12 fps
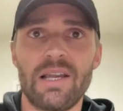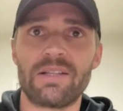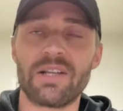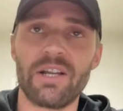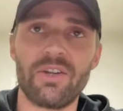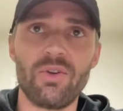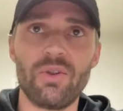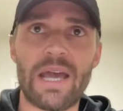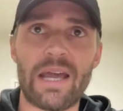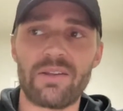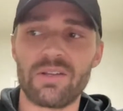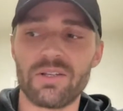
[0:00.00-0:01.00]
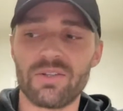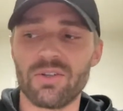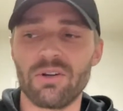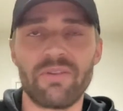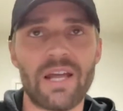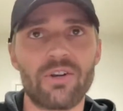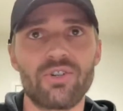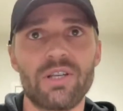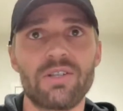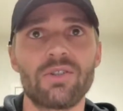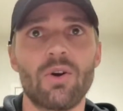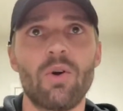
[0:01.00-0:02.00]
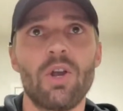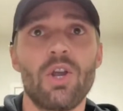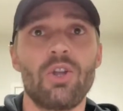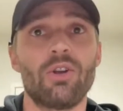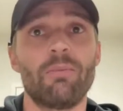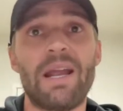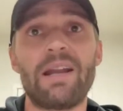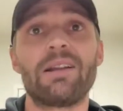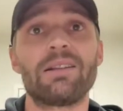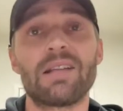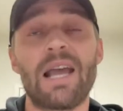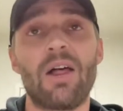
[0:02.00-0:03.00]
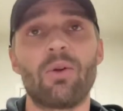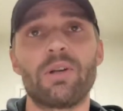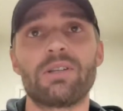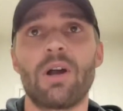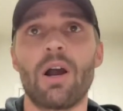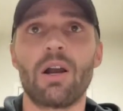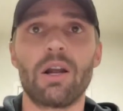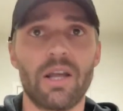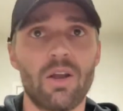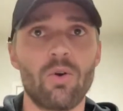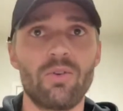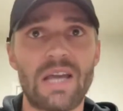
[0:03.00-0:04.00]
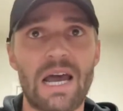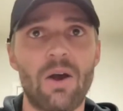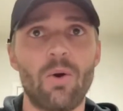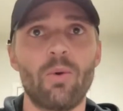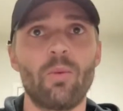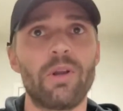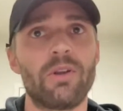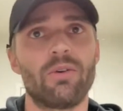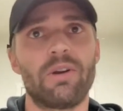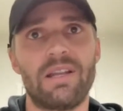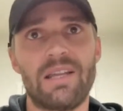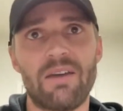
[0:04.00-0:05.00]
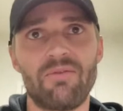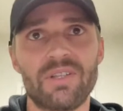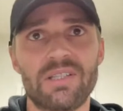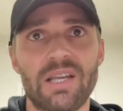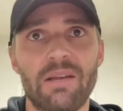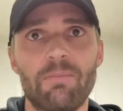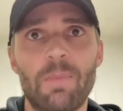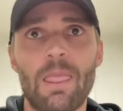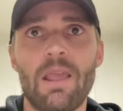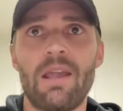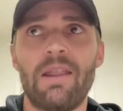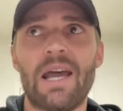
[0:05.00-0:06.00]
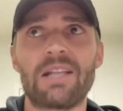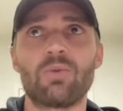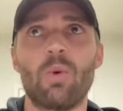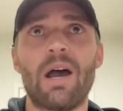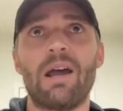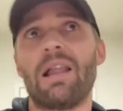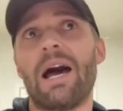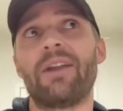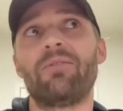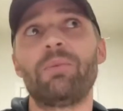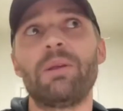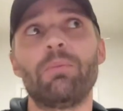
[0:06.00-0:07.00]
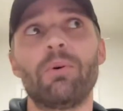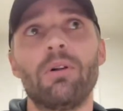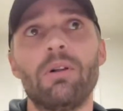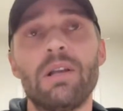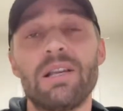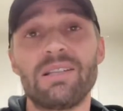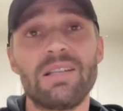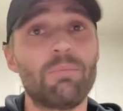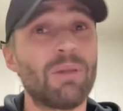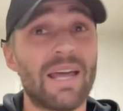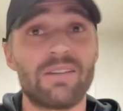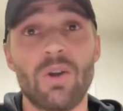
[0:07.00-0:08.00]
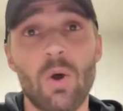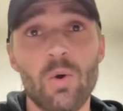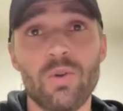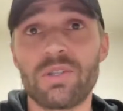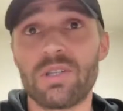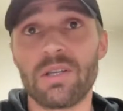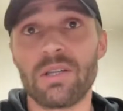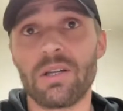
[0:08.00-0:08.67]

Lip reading: It's going to do that to conserve energy. So your maintenance calories are going to go down when you're in a deficit. And that's why a lot of people see plateaus